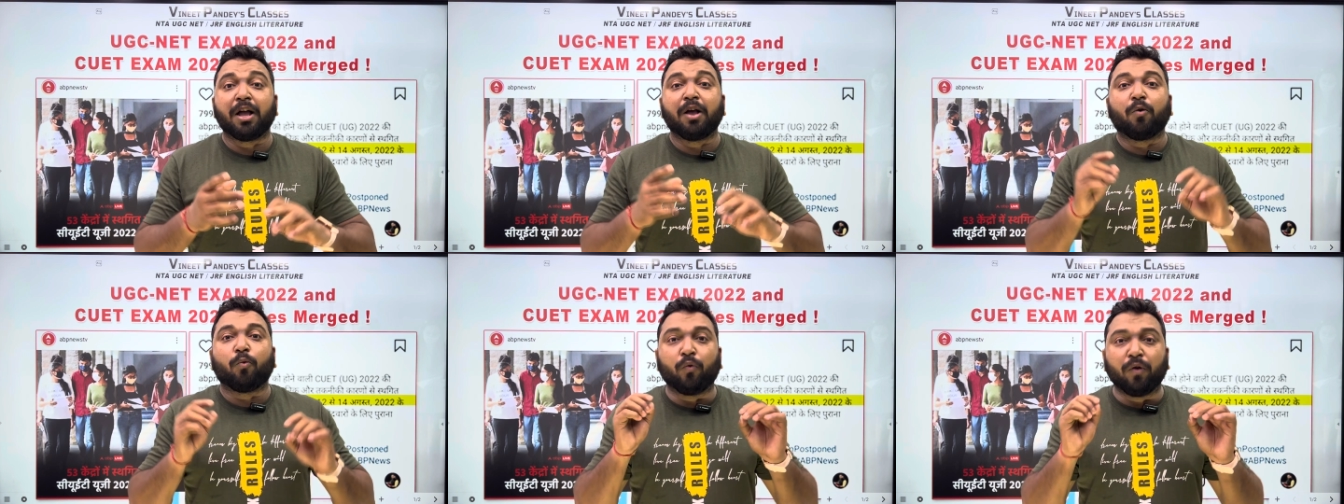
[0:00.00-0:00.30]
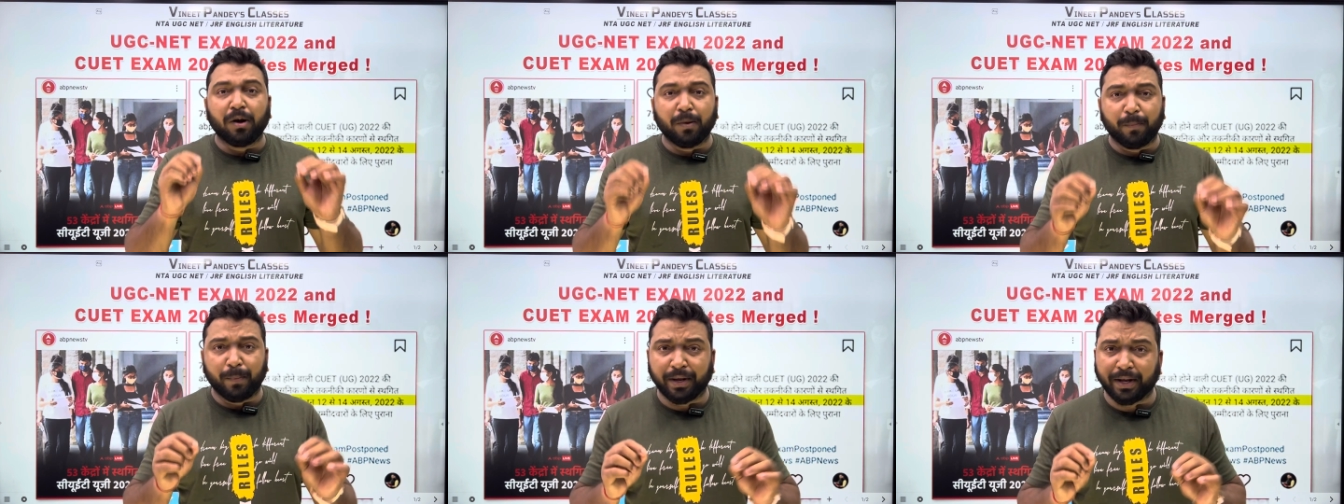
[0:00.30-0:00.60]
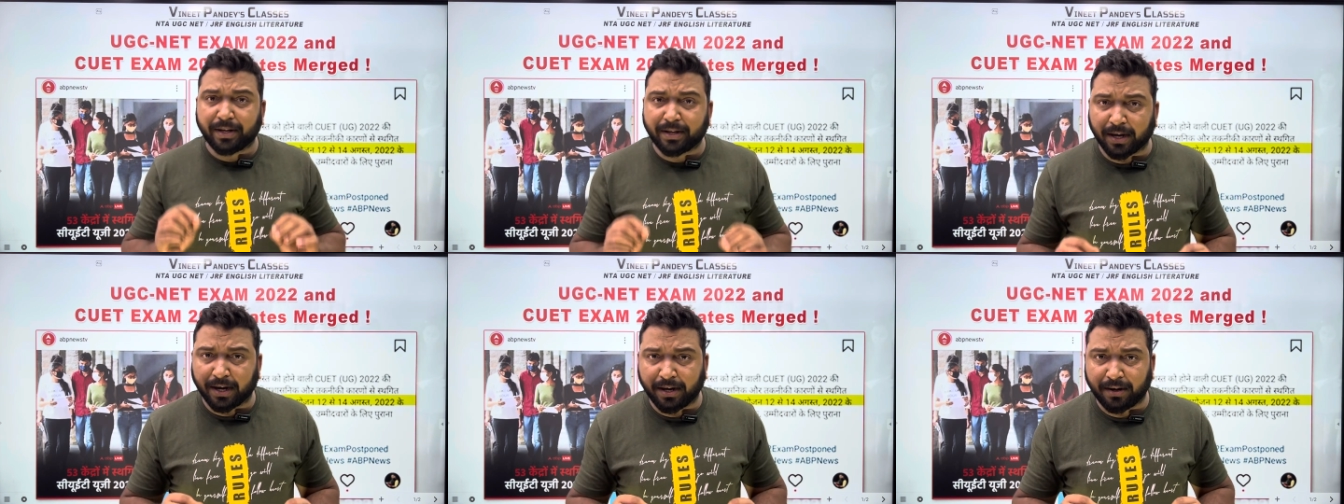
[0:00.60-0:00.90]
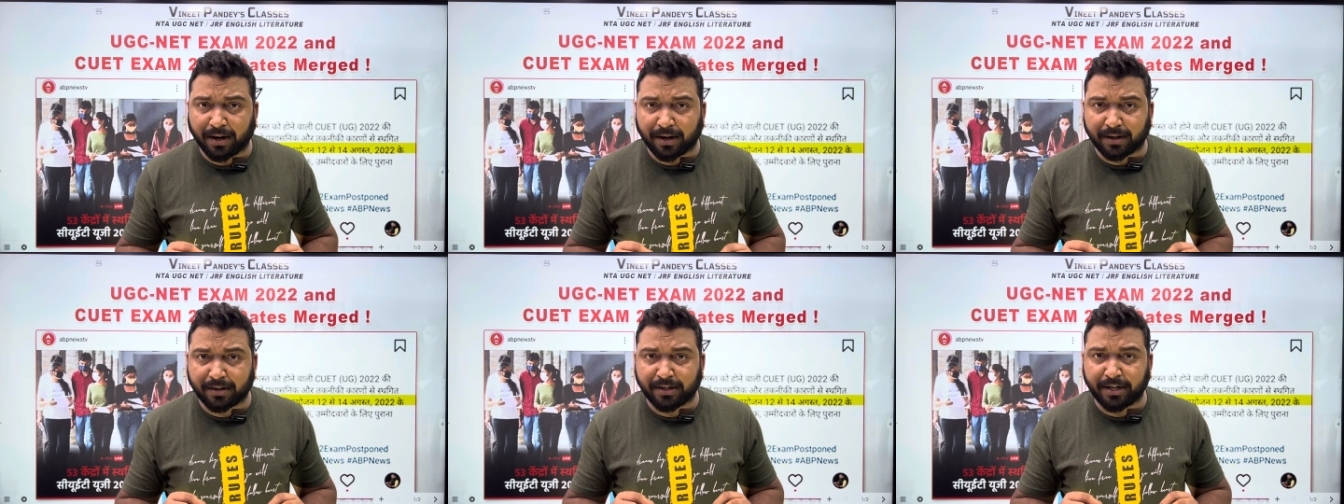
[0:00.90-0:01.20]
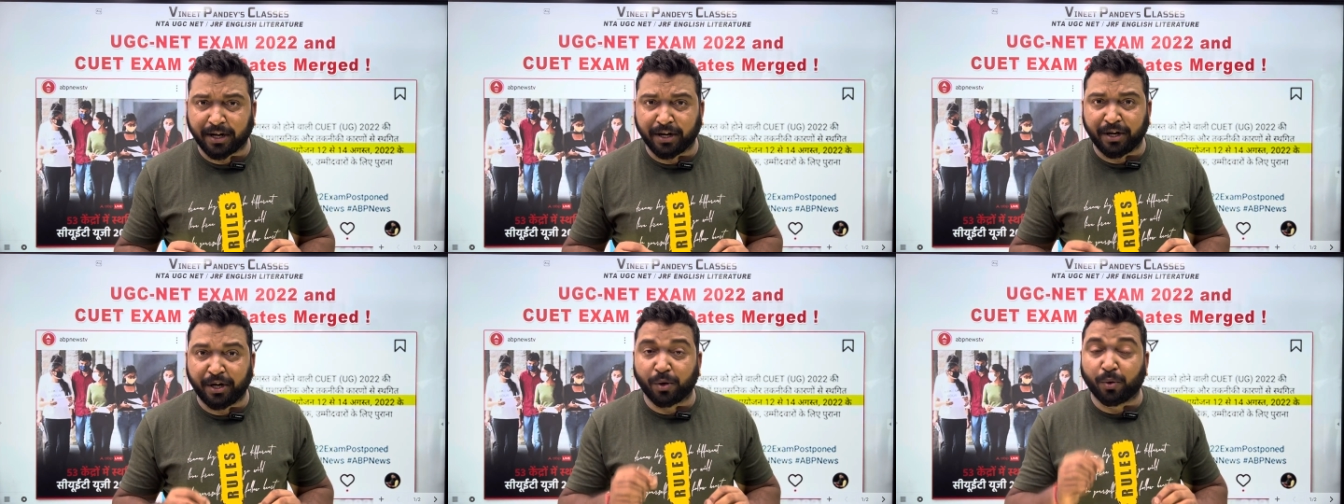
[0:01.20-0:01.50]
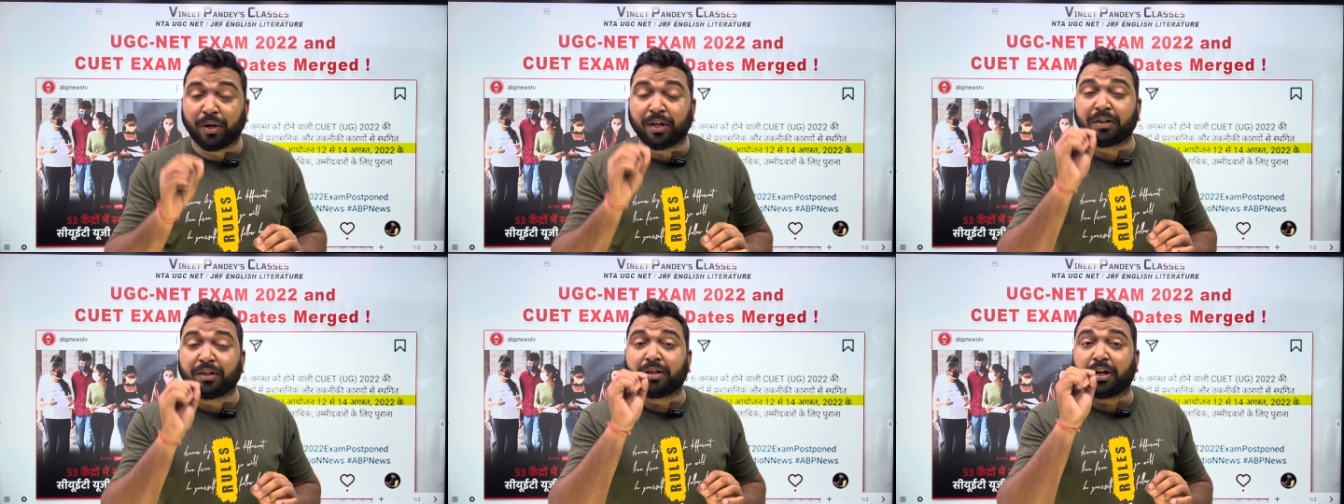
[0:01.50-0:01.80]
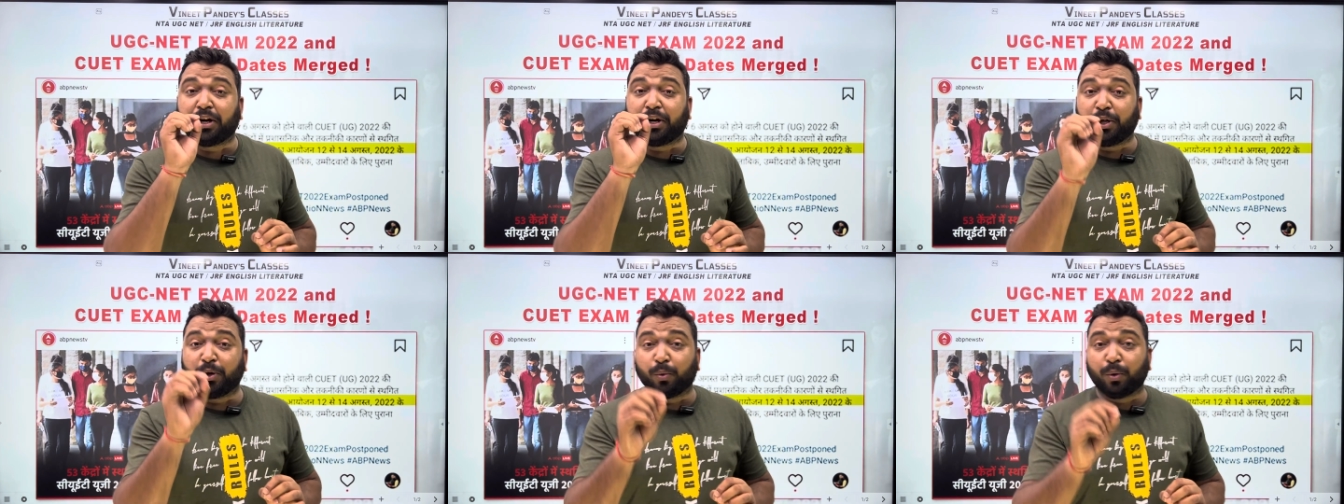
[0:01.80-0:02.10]
will be conducted during the
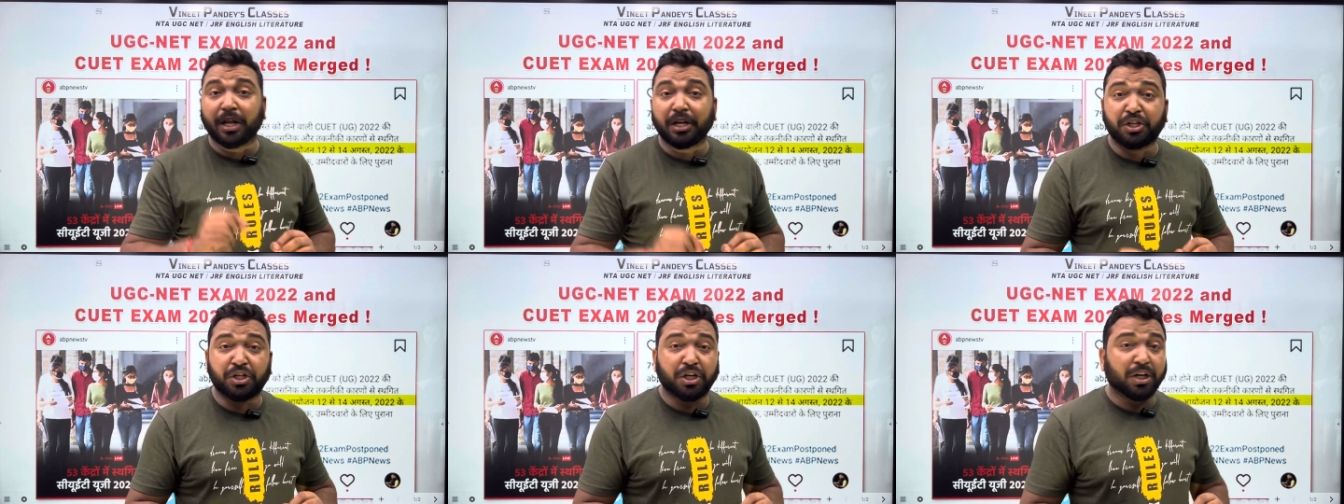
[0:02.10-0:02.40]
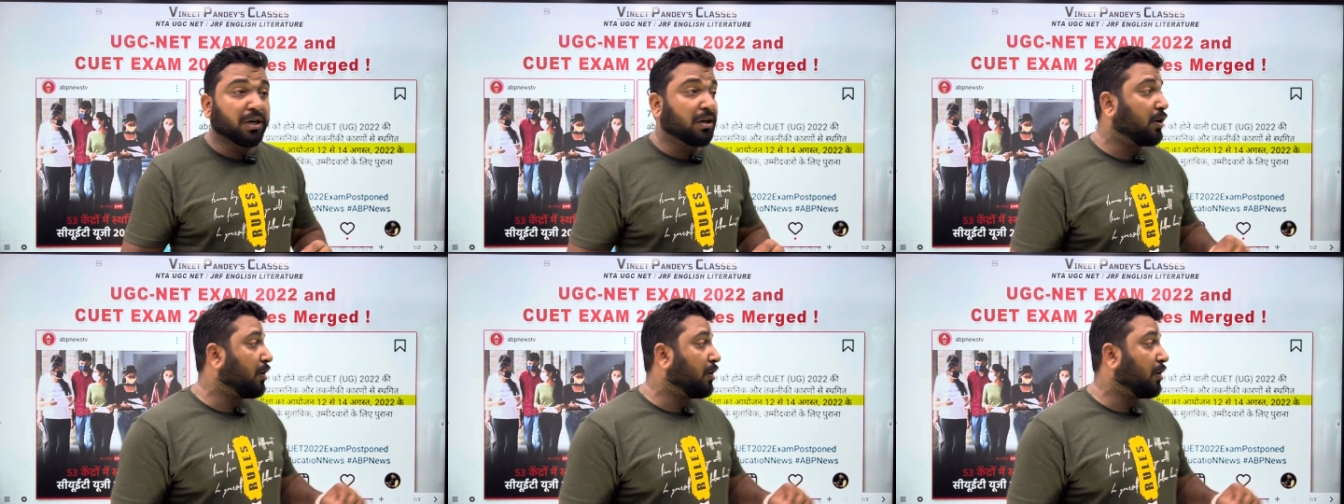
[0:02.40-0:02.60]
duration